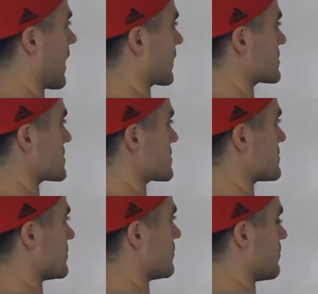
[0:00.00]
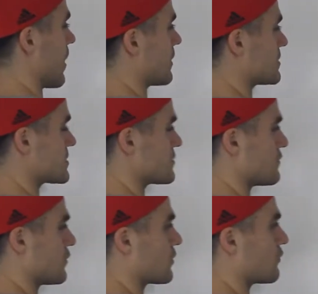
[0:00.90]
x minus 2.
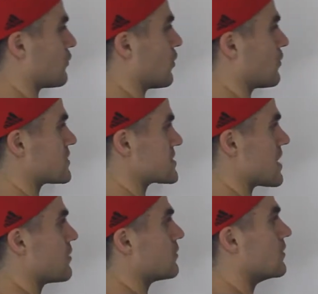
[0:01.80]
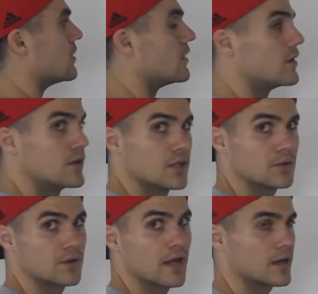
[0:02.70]
If you were to FOIL this out,
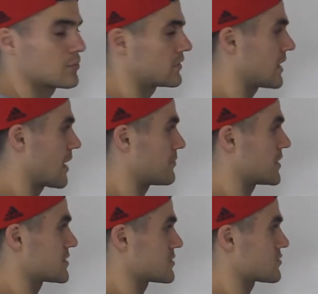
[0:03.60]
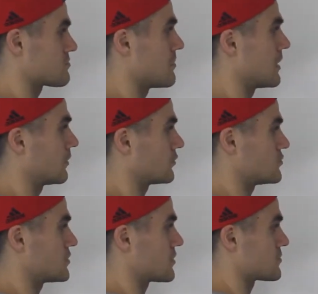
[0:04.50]
you would end up with that because those middle
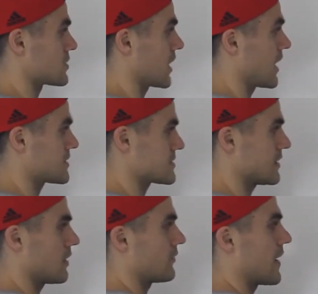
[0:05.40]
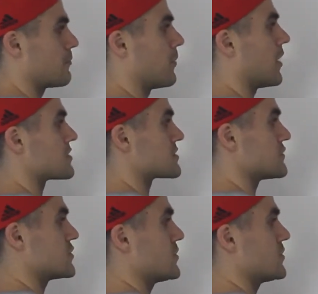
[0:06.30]
two terms would cancel out. That positive